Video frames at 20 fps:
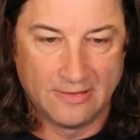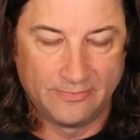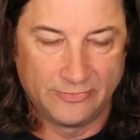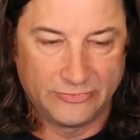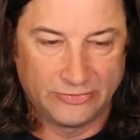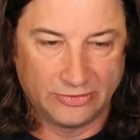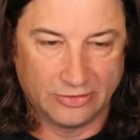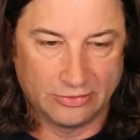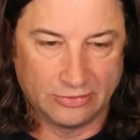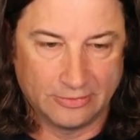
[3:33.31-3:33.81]

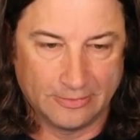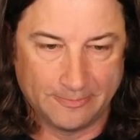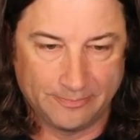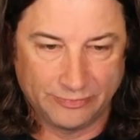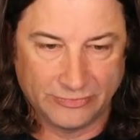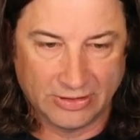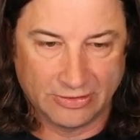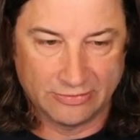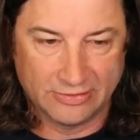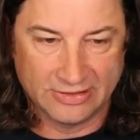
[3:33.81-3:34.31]
So,
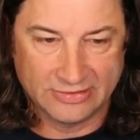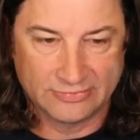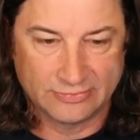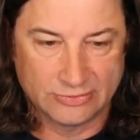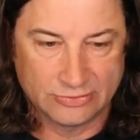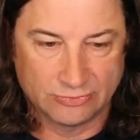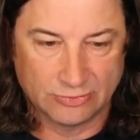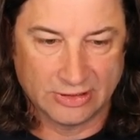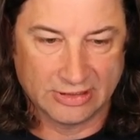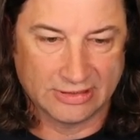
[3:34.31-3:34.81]
this was
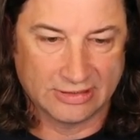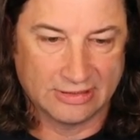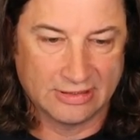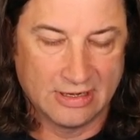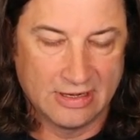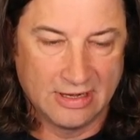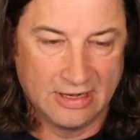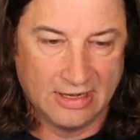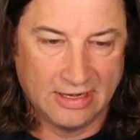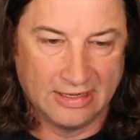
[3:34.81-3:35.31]
written
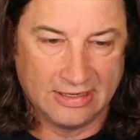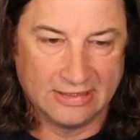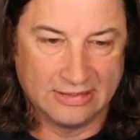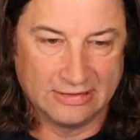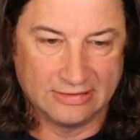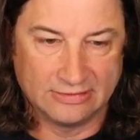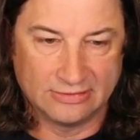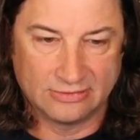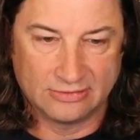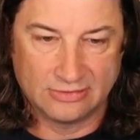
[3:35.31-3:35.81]

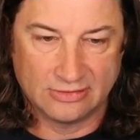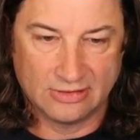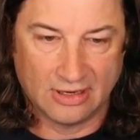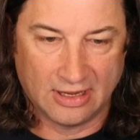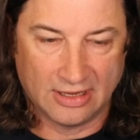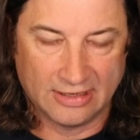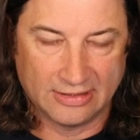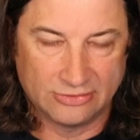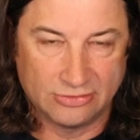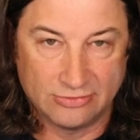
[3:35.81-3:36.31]
in
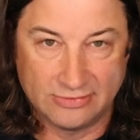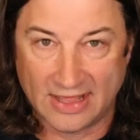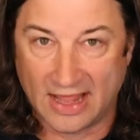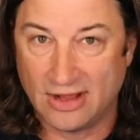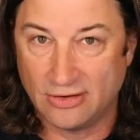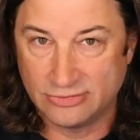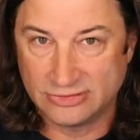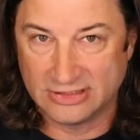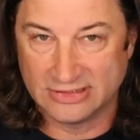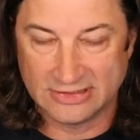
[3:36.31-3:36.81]
2000.